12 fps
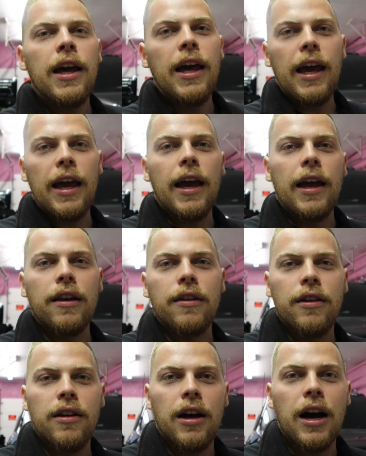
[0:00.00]

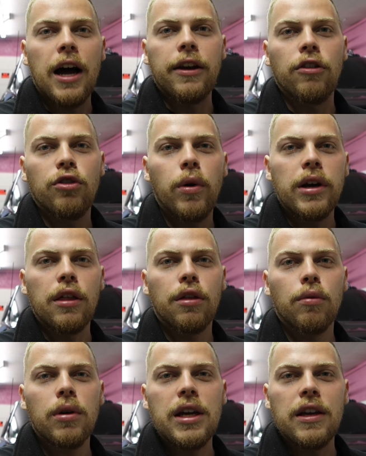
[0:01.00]
And on the
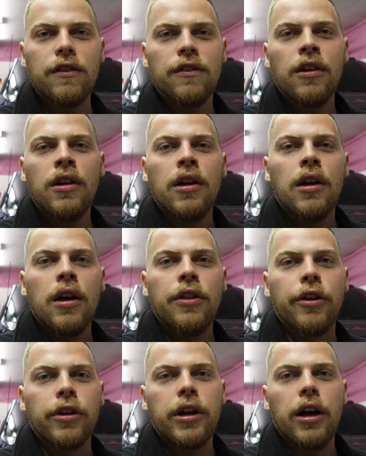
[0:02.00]
23s,
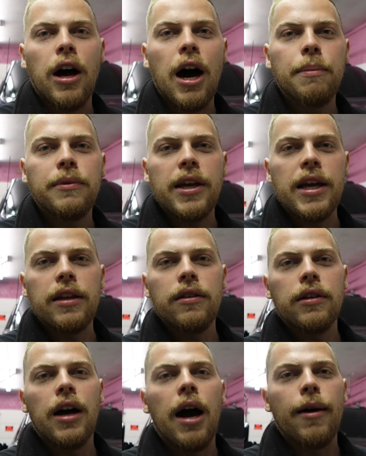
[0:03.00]
they're going to
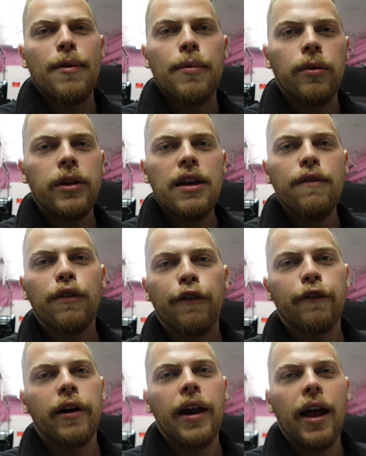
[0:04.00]
update, I believe, the
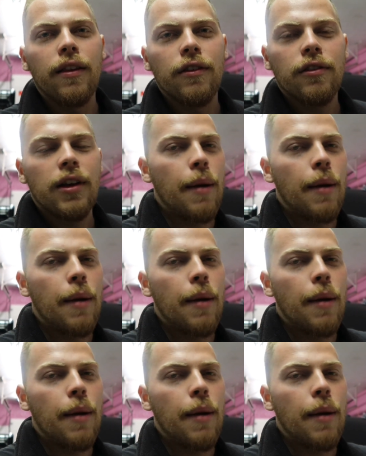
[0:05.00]
front ends.